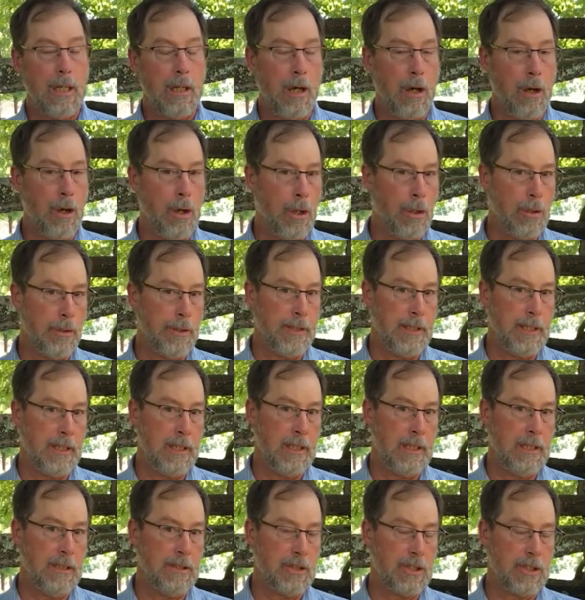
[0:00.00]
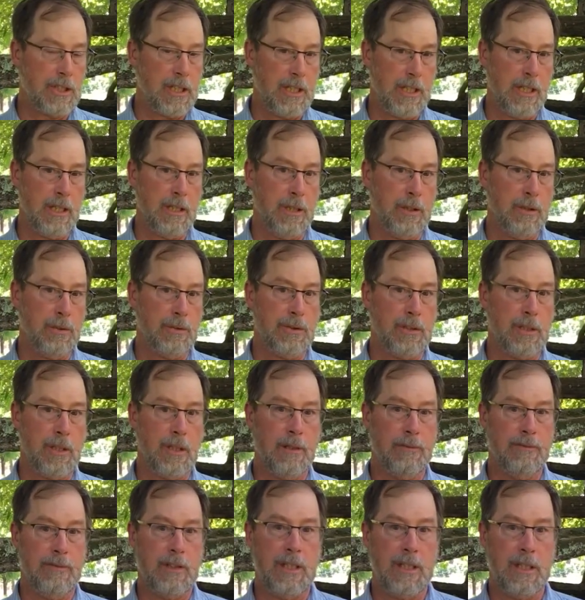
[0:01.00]
All the skills
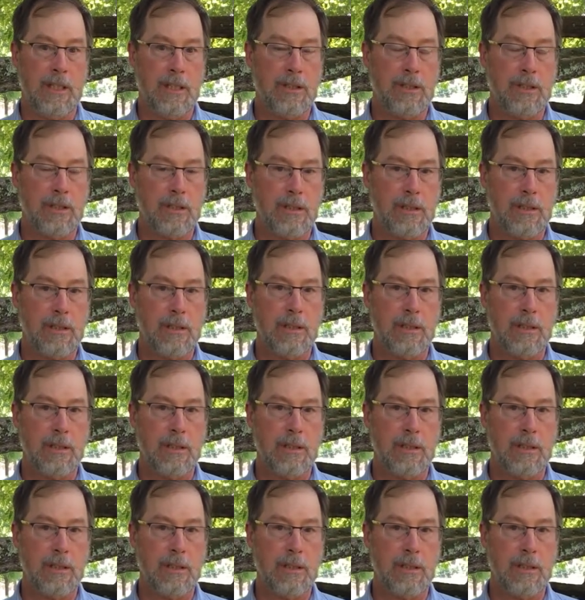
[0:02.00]
of this